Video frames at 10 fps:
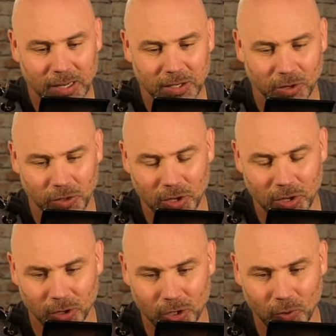you know, the
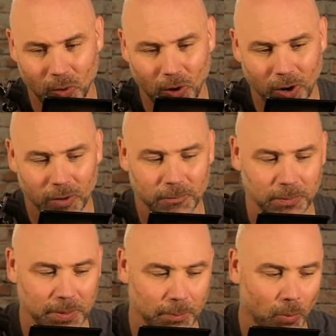younger you are,
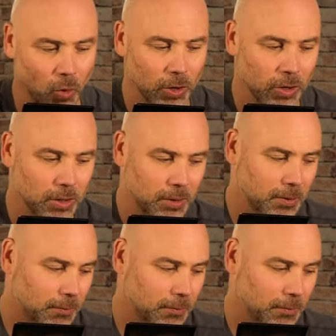the more